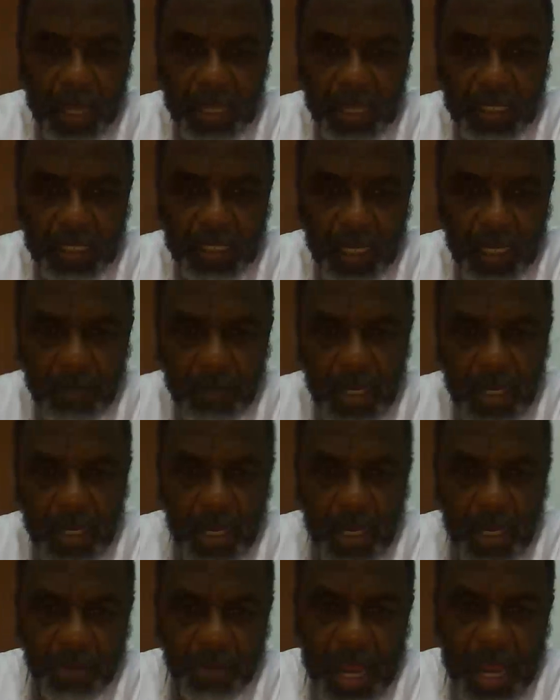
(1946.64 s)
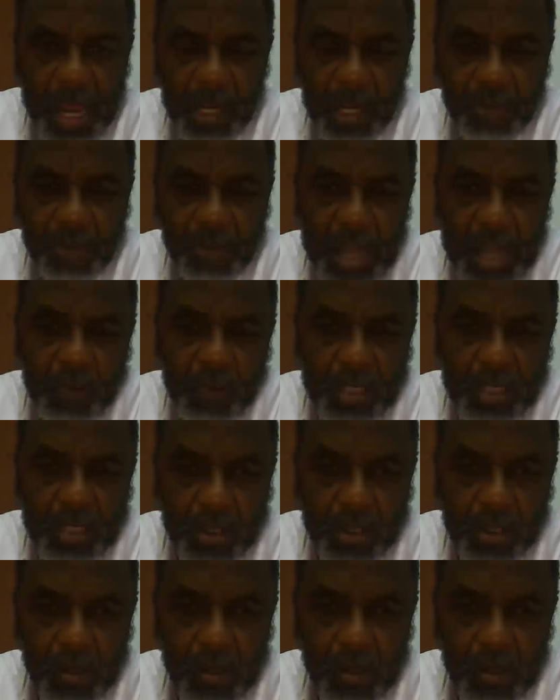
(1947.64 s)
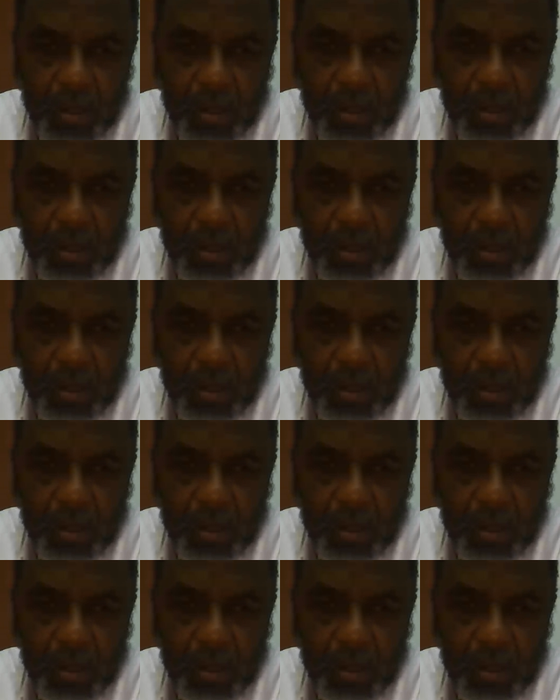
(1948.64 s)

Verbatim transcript: him, trying, trying to withstood